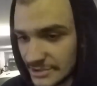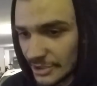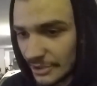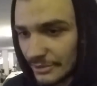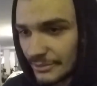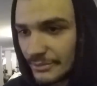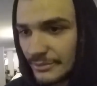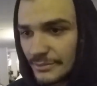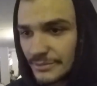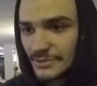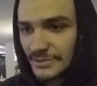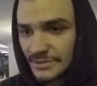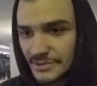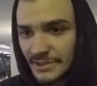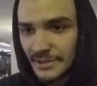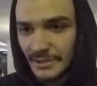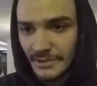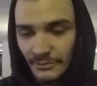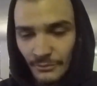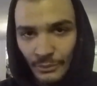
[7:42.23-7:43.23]
so
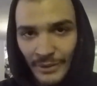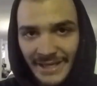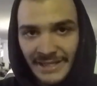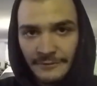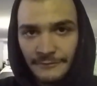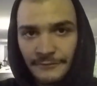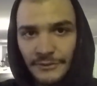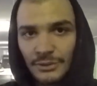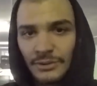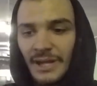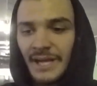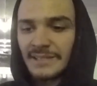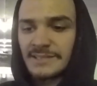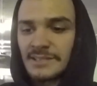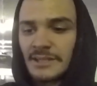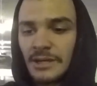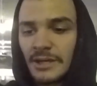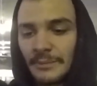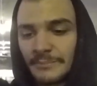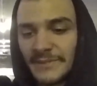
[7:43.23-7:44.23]
where the fuel lines
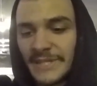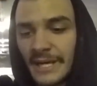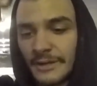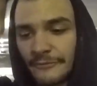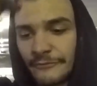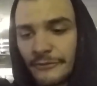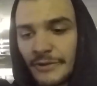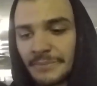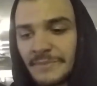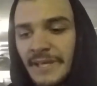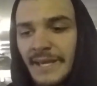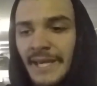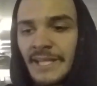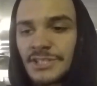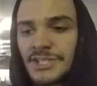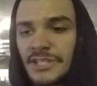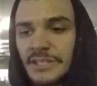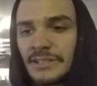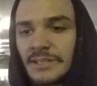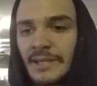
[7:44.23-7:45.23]
come down from the
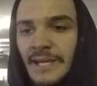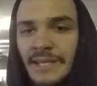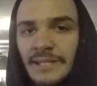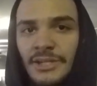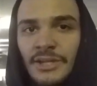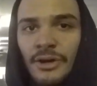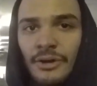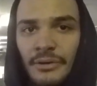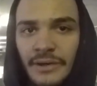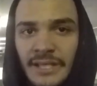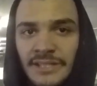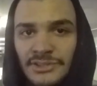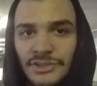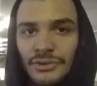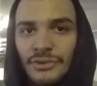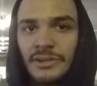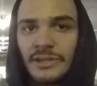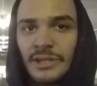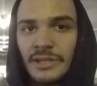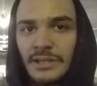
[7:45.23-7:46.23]
engine and go
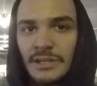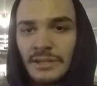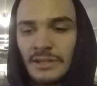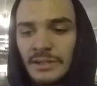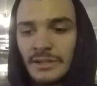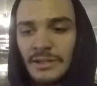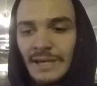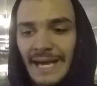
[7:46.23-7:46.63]
into the